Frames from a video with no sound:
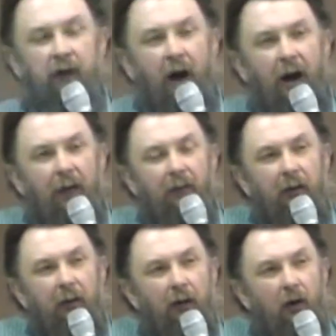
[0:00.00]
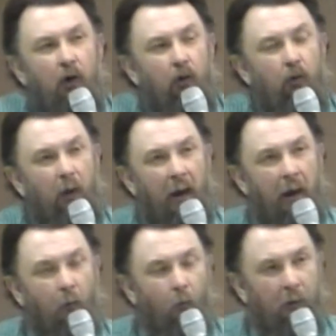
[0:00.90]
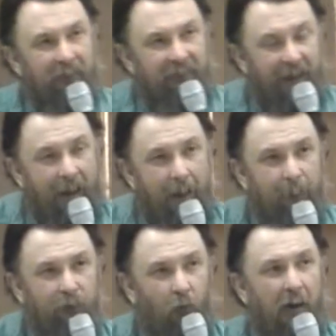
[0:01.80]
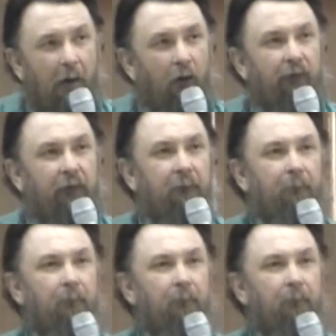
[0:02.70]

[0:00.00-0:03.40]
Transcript: God, who at one time dwelt